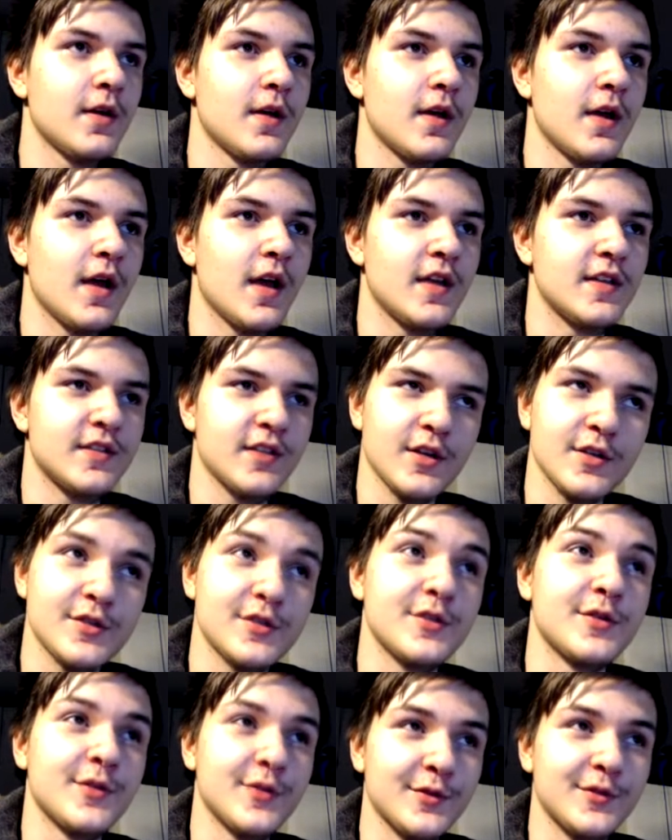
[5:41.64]
It's
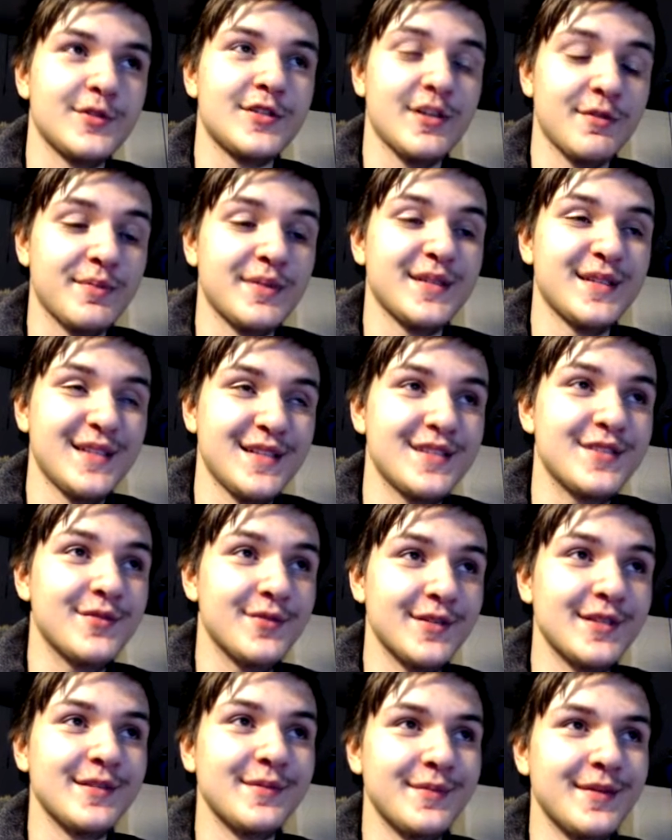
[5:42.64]
also a Japanese
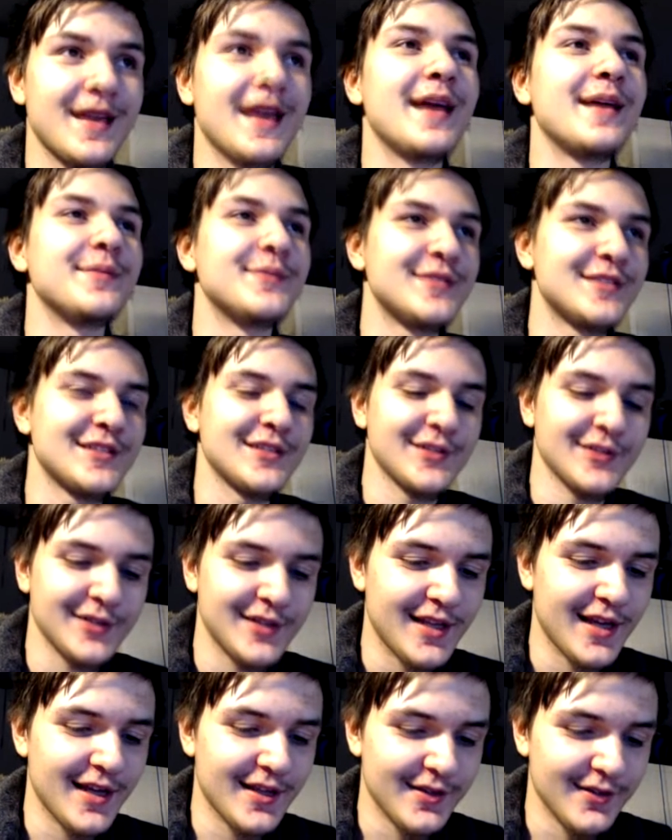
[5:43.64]
rhythm game, so
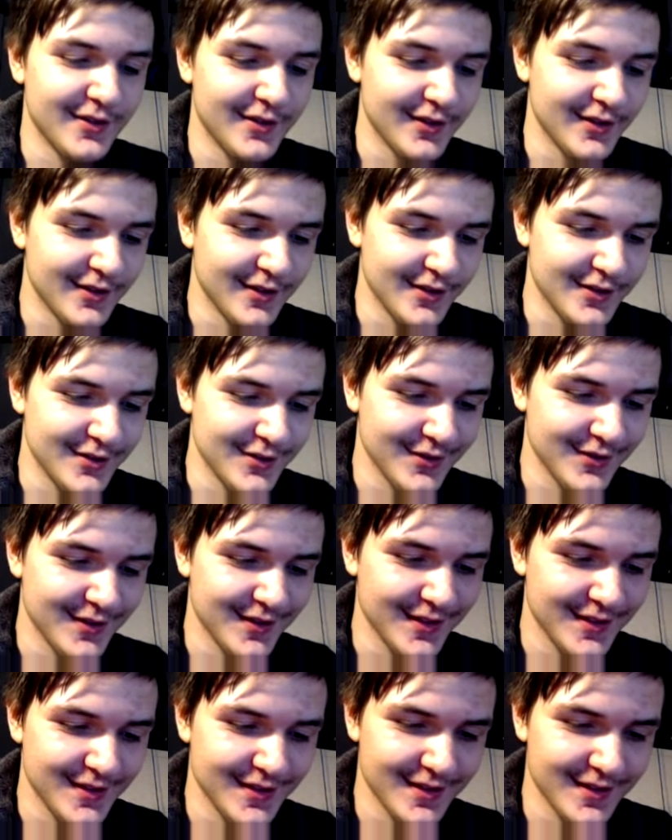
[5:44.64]
yeah, you're gonna enjoy this.